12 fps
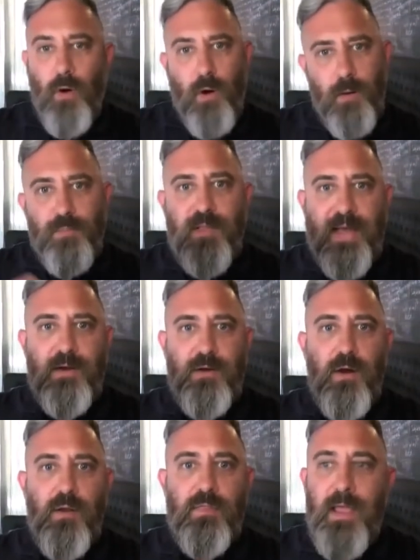on planet
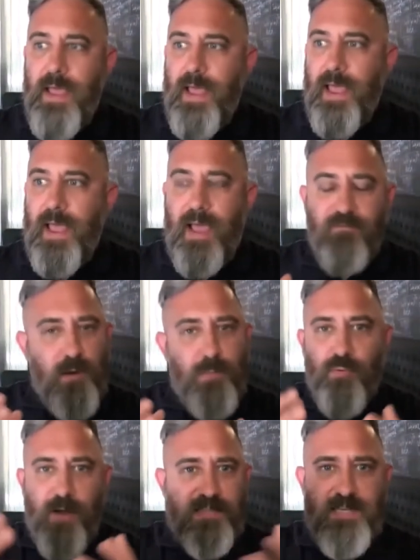Earth. Every
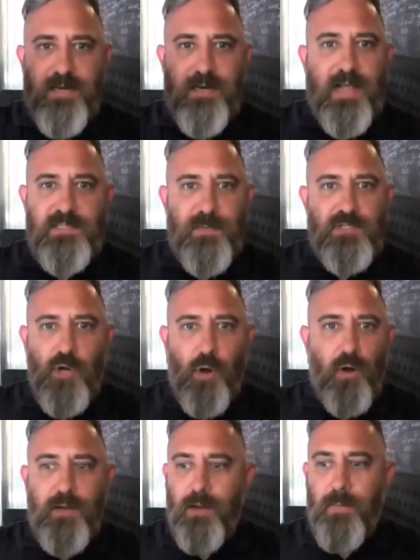president has been
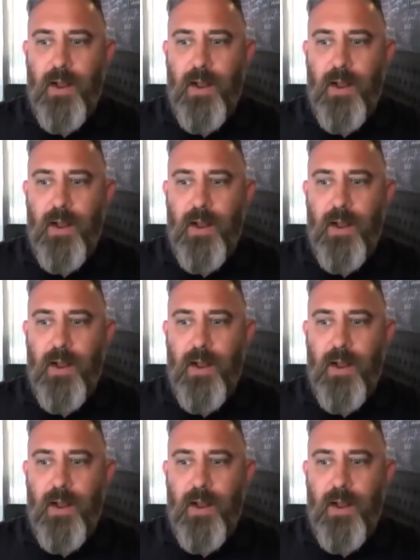talking